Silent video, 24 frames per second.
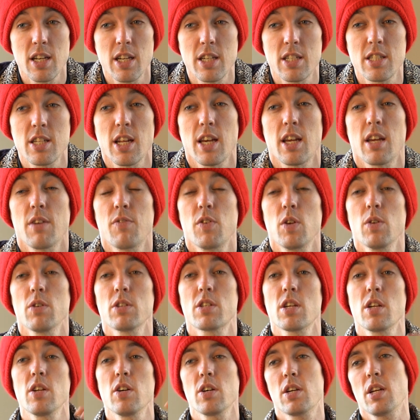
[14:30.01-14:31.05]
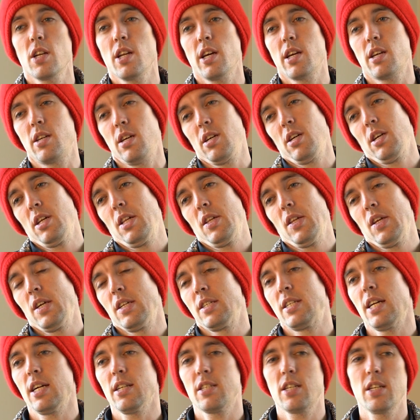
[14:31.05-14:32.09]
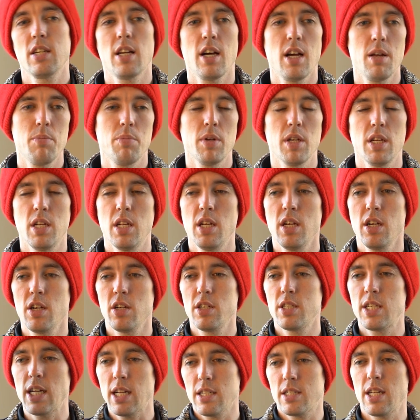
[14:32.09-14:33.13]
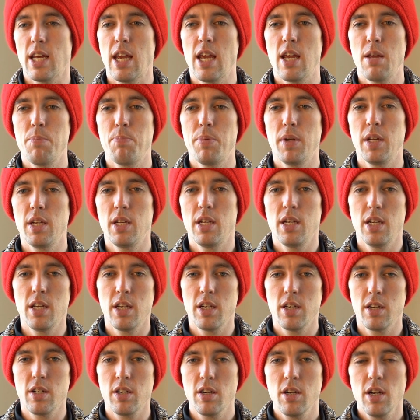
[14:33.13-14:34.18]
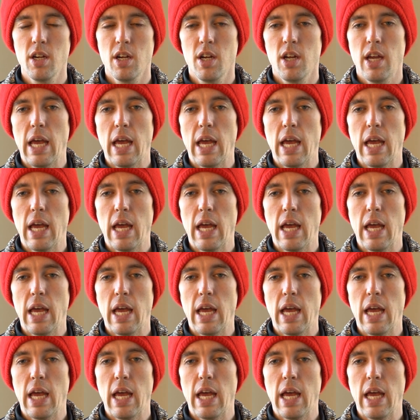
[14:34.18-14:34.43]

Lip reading: It's like if you were to look at like Delta-9 being here, Delta-8 being here,